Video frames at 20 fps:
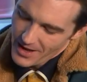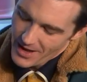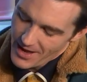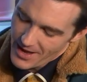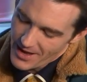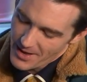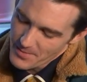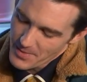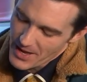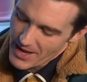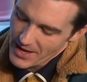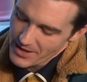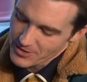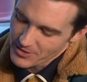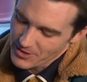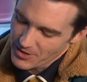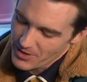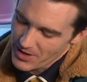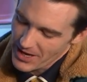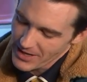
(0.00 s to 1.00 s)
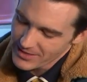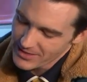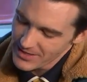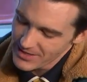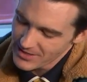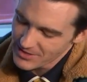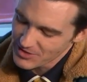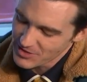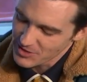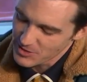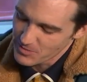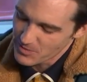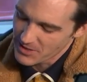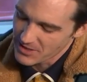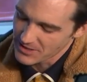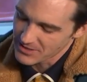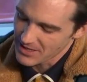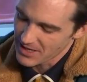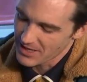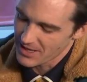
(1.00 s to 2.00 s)
I don't know. I think it's just
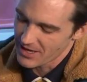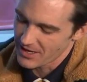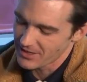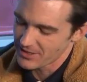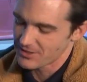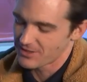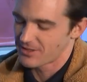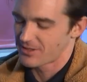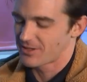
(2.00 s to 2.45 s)
because I like.